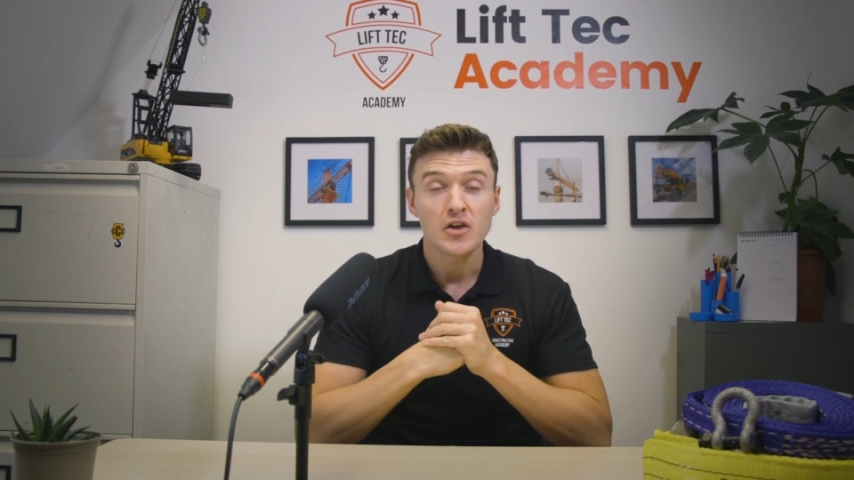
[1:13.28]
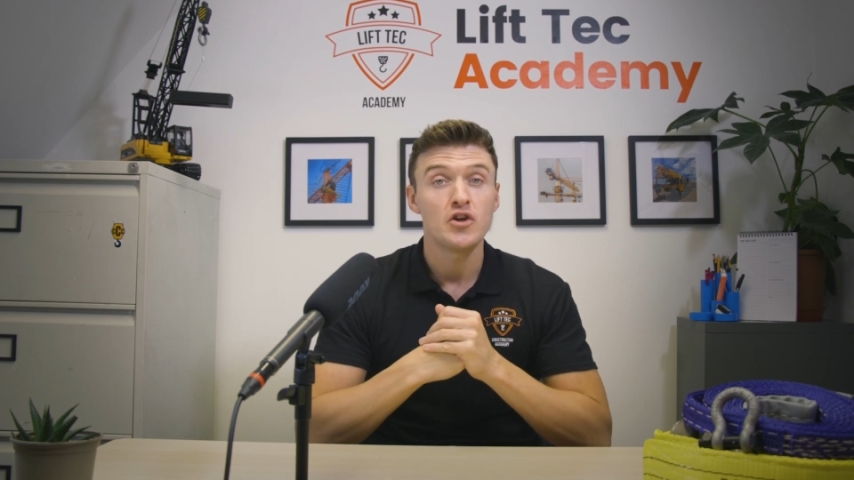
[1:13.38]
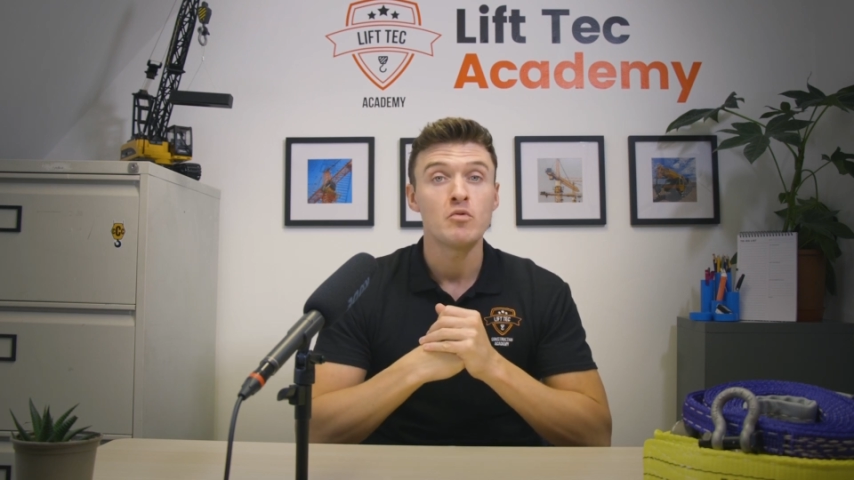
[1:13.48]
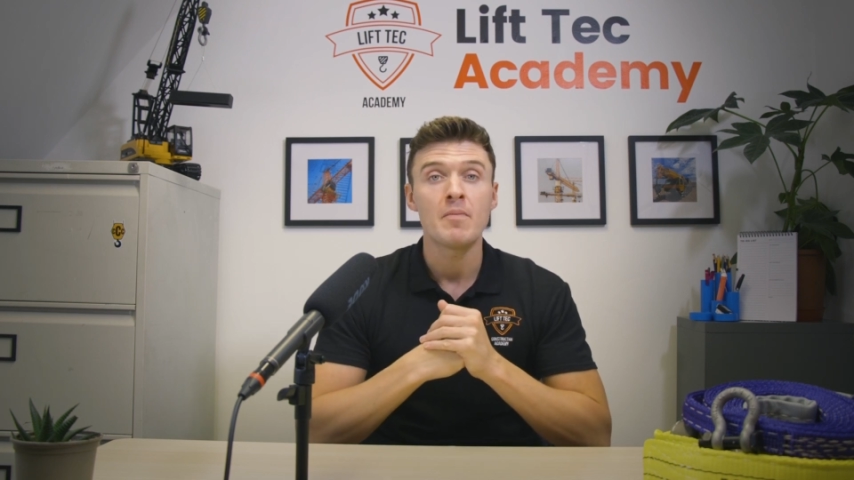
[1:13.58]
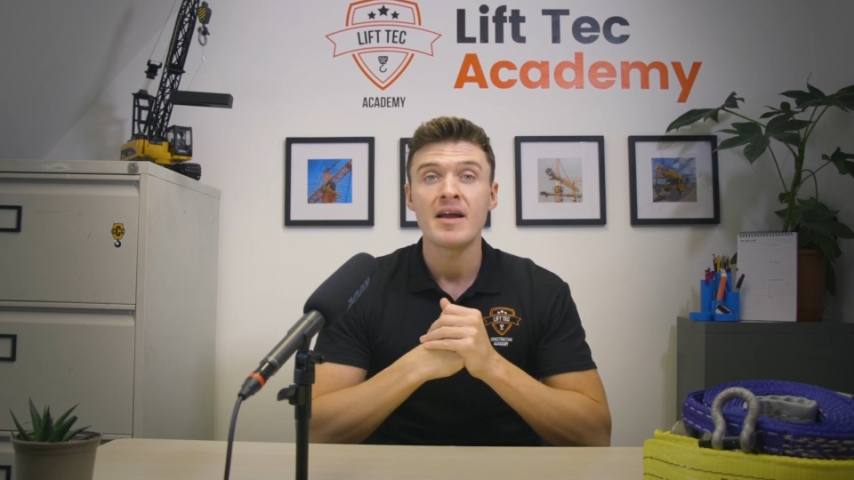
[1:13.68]

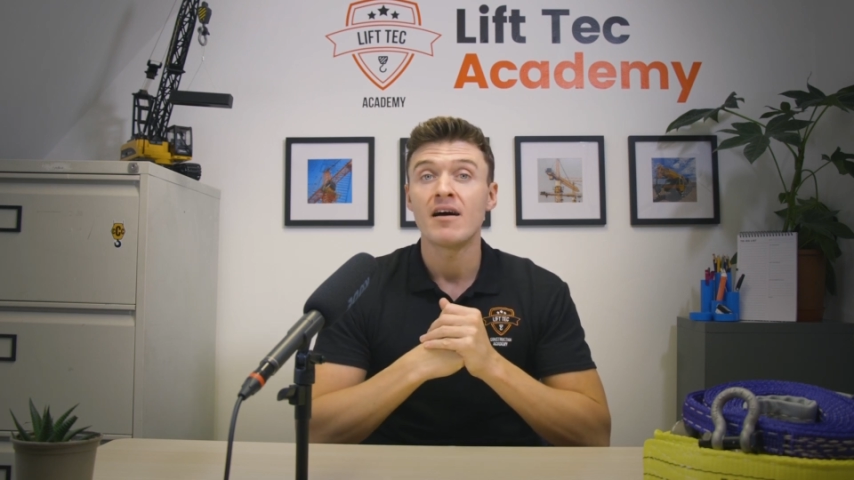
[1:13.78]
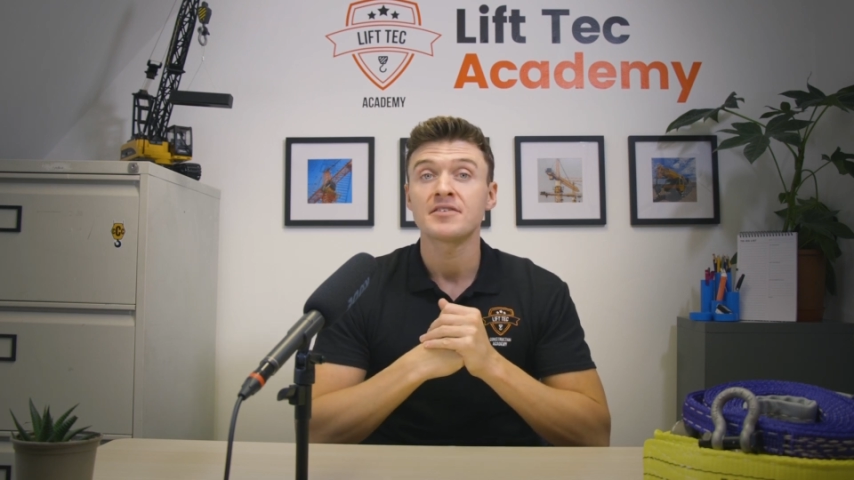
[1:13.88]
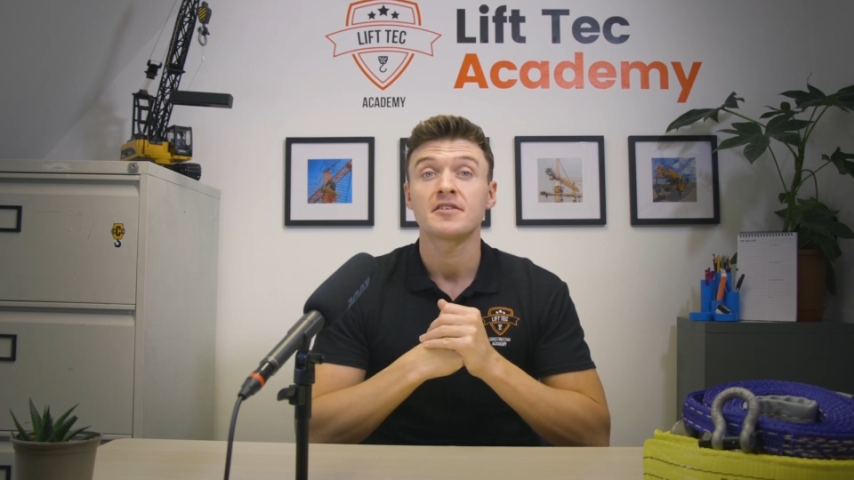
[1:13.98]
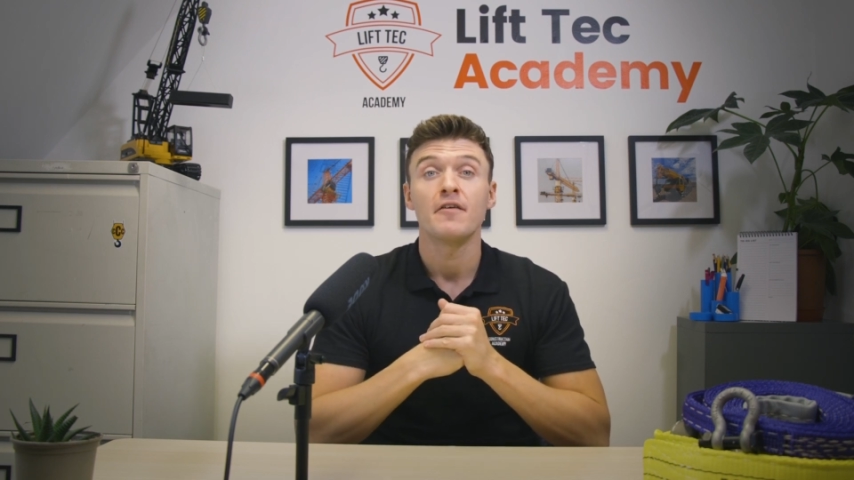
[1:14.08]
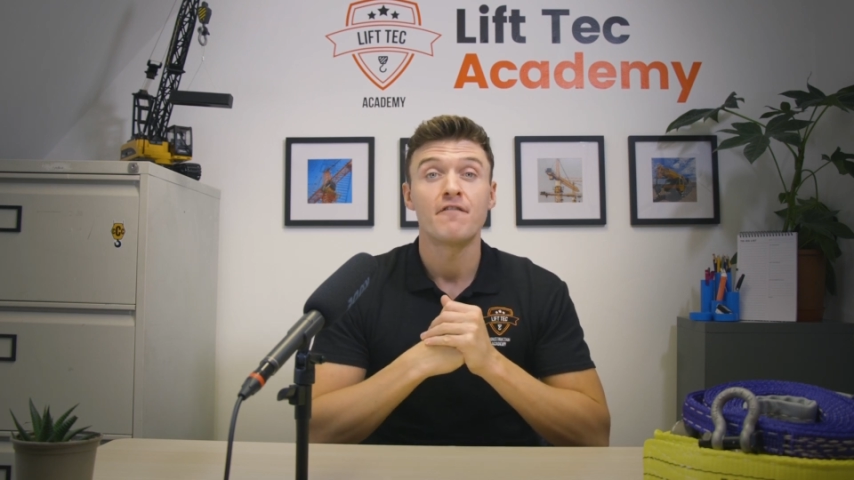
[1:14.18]
You will be
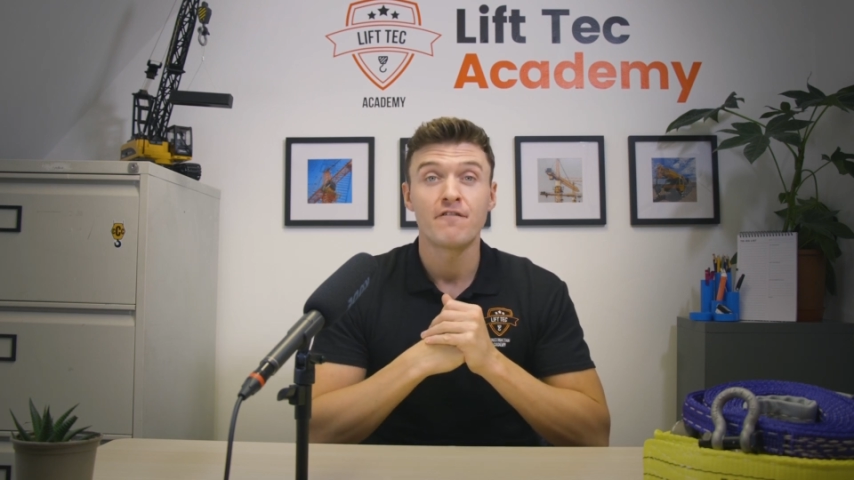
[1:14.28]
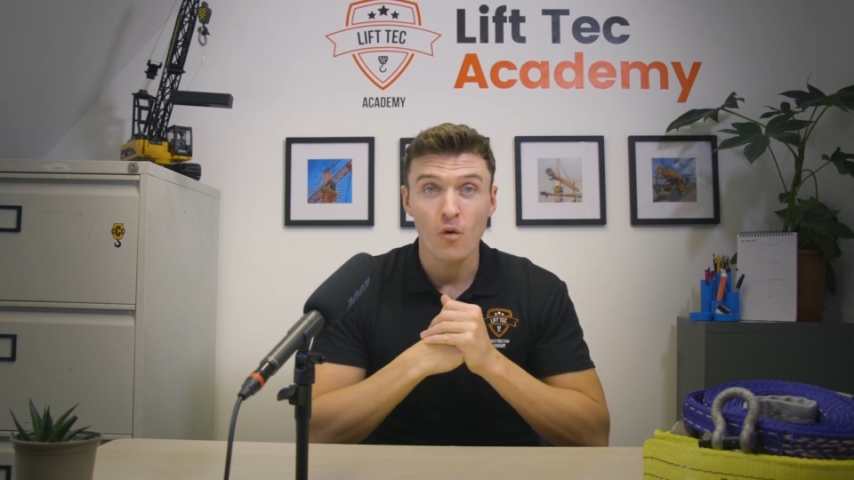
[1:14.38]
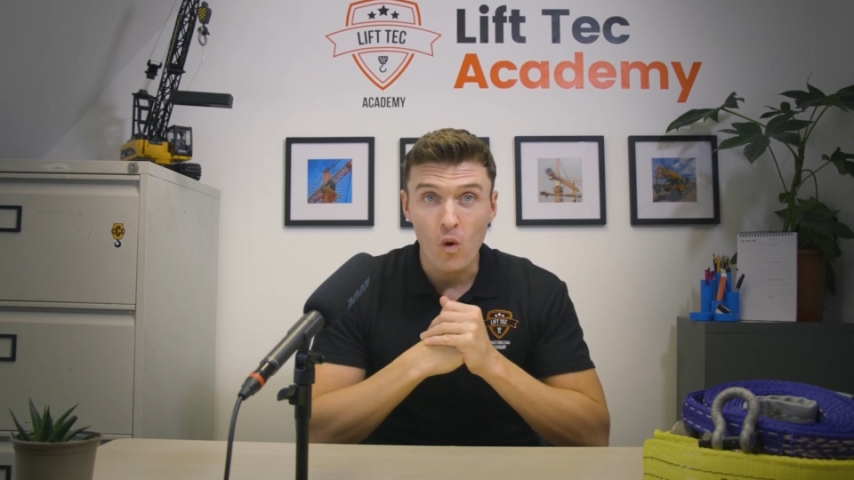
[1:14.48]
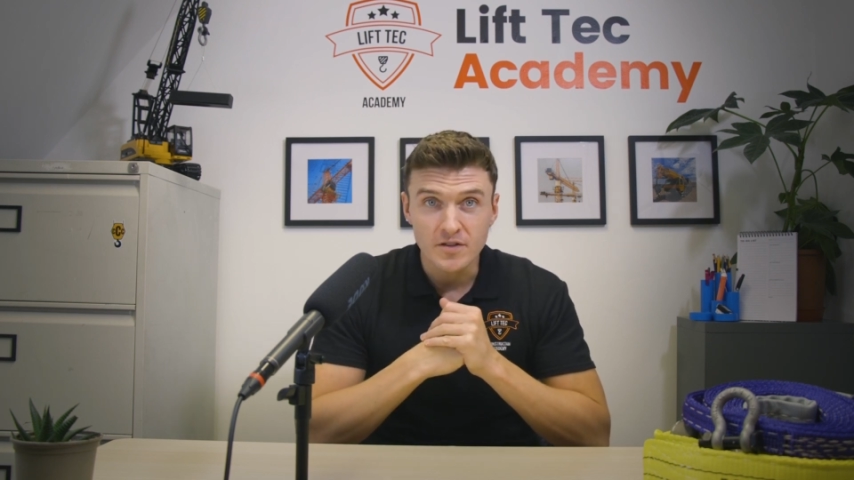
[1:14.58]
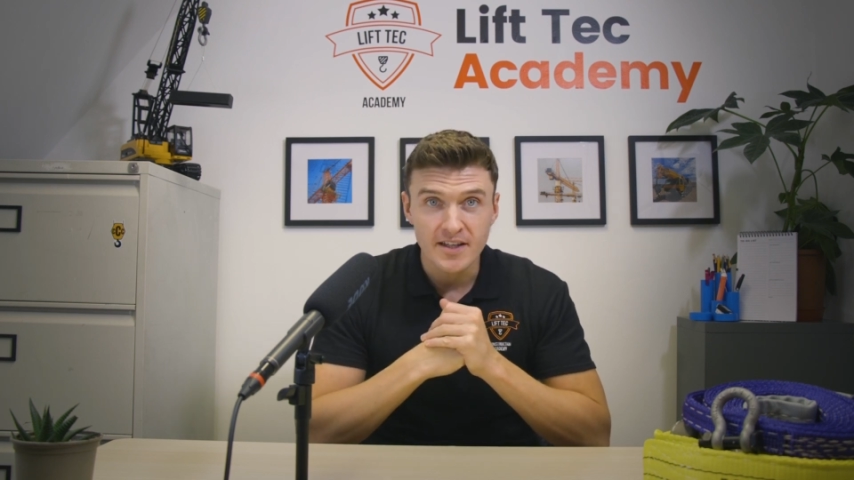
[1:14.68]
asked
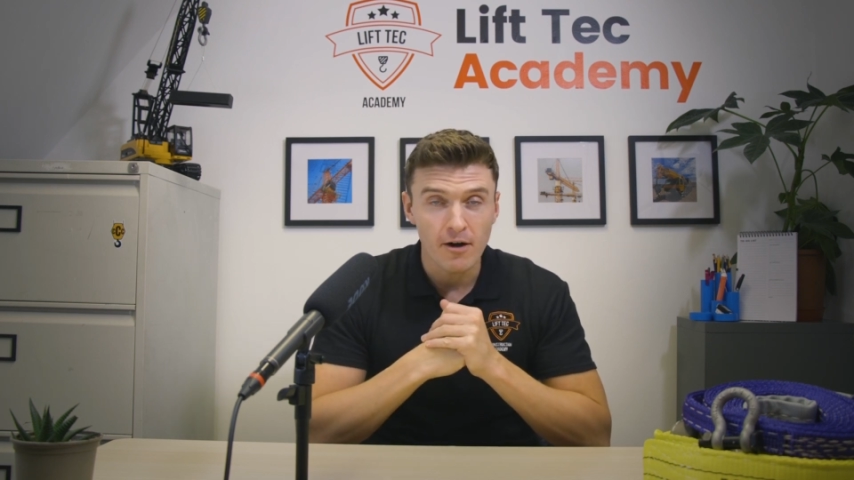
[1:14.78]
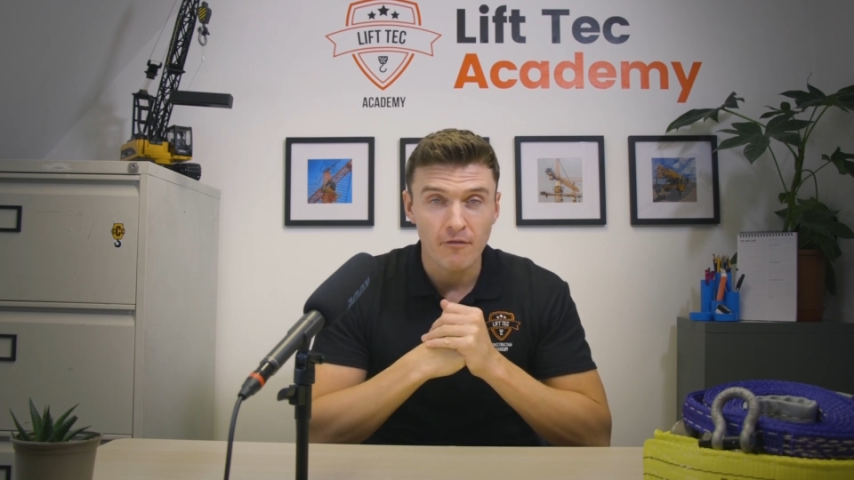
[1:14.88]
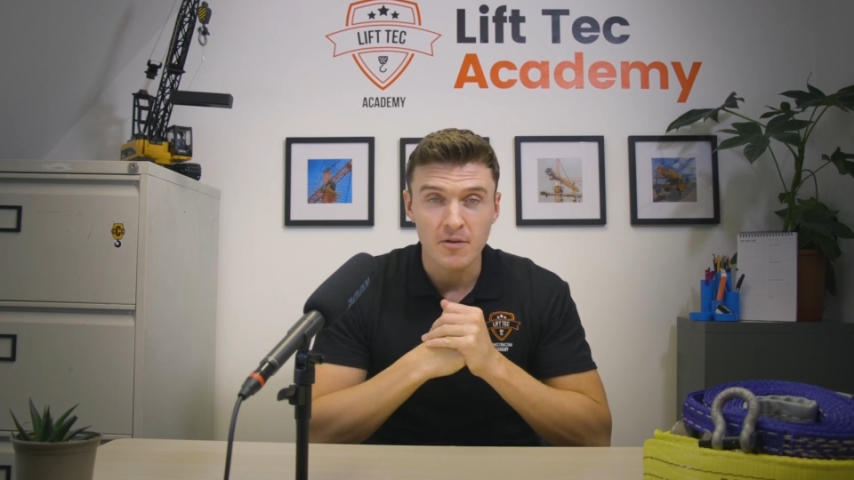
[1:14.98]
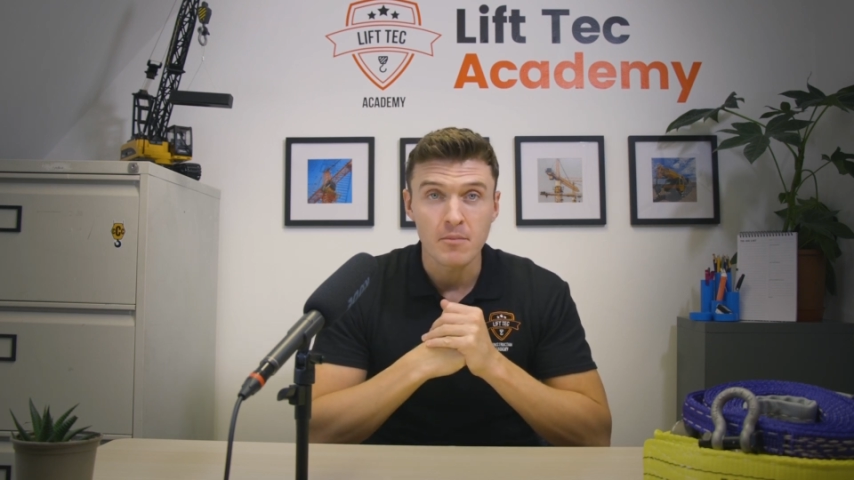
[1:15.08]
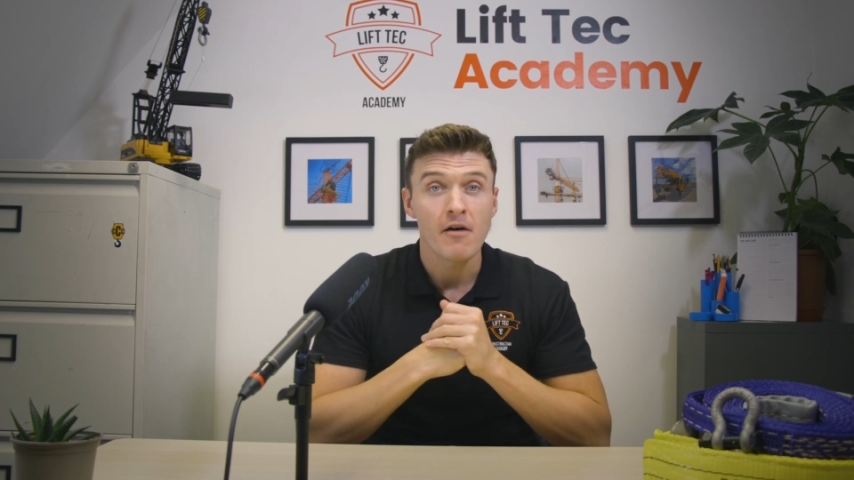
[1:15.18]
40
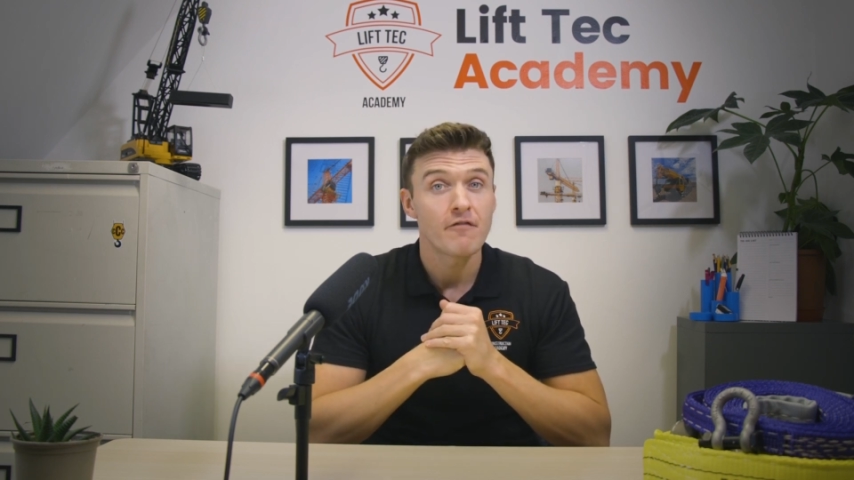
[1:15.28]
of them